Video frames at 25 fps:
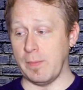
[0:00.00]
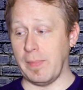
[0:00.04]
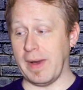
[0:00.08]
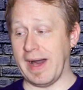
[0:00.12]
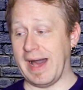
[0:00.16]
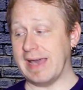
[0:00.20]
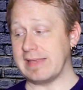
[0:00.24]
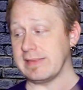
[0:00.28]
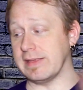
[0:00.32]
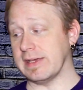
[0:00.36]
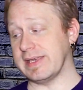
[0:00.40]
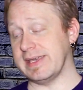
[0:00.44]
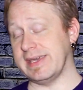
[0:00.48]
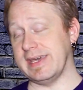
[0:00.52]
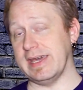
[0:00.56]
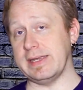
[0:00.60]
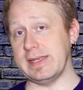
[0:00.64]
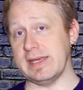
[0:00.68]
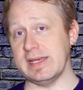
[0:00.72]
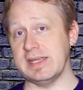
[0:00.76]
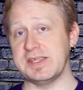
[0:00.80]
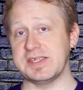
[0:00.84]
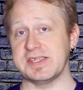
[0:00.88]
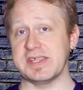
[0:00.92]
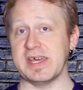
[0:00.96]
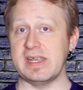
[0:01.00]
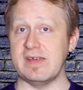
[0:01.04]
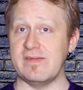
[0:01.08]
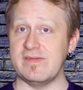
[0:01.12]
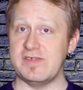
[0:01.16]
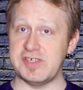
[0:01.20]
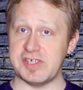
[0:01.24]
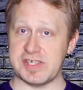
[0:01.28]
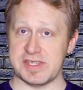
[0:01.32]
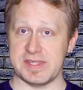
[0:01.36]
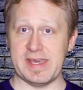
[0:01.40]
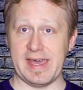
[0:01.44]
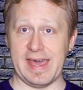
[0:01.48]
buying the kit instead of
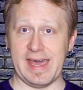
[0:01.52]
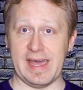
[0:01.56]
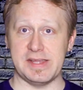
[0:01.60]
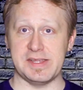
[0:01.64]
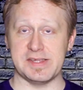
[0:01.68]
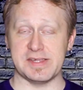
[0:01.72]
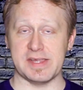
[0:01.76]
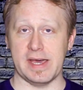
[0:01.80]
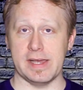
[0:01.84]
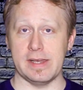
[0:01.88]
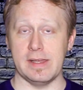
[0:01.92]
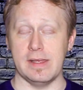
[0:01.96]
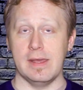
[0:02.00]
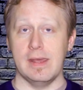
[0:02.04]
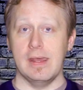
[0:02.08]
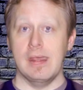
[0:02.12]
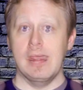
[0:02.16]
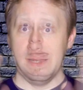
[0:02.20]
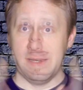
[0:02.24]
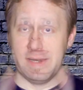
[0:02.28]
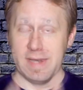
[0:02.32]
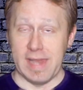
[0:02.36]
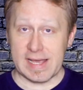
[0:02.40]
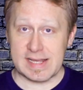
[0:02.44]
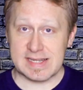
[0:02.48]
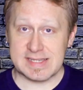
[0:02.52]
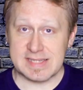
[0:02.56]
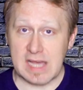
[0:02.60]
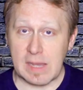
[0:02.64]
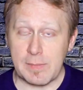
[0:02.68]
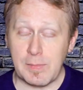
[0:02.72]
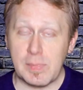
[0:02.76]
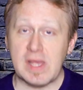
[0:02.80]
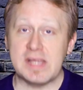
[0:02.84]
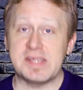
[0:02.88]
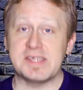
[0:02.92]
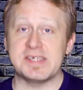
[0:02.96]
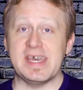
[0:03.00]
just the headset. Next
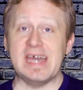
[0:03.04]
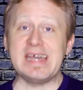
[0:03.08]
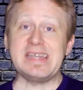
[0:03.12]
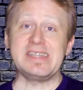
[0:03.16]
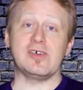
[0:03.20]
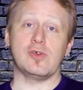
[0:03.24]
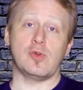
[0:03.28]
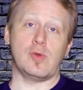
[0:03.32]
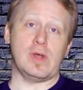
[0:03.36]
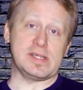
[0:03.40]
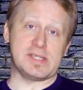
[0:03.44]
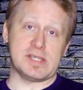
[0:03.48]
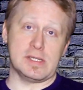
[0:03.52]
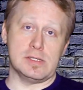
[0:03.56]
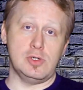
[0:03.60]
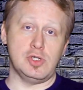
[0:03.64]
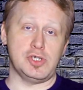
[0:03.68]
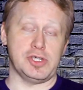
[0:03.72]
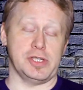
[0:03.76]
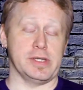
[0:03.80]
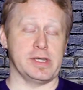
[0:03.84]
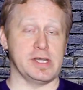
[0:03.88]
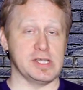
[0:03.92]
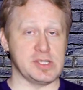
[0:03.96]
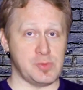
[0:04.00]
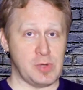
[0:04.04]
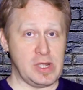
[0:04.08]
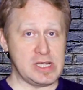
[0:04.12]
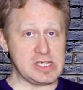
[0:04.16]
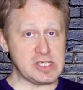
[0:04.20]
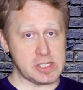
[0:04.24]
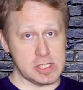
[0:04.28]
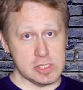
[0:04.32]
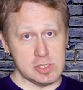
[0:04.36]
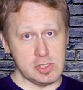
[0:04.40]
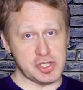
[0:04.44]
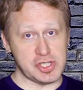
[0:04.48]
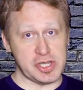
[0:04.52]
up, let's get to resolution, because
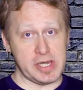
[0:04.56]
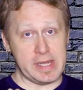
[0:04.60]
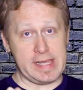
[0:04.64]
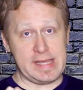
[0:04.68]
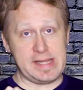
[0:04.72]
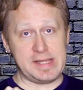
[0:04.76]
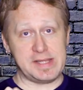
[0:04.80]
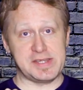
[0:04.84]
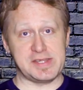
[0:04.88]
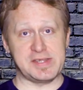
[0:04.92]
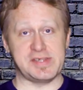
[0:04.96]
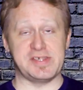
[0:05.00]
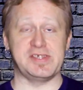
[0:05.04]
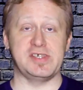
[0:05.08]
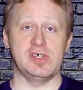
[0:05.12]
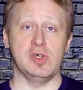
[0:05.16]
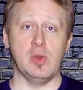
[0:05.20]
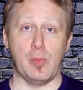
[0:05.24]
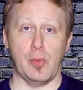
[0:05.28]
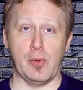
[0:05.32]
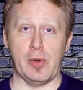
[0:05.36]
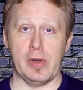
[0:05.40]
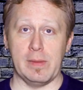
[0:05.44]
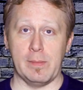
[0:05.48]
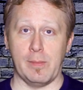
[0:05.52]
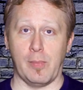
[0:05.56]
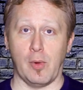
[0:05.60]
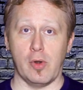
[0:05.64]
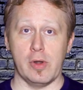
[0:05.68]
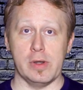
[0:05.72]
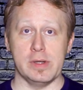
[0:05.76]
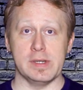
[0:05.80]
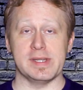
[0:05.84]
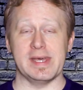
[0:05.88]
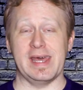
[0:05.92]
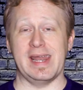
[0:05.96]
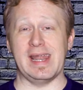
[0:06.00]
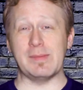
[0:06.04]
resolution is super
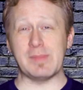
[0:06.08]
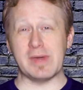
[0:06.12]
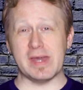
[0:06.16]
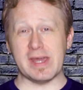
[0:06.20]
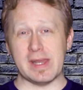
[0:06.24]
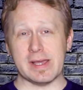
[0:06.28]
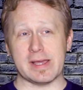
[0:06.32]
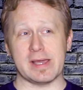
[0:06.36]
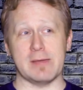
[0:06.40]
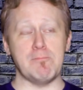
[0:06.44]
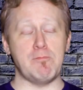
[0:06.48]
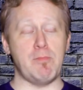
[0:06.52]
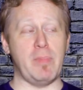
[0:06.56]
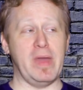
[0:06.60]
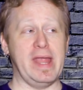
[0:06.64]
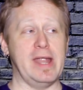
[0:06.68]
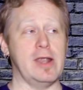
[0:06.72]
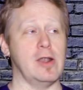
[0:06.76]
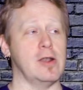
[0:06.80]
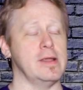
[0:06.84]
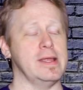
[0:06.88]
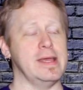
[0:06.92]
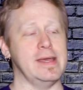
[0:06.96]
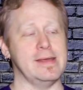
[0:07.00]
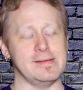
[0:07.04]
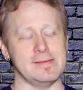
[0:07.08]
important. And I'm going to compare.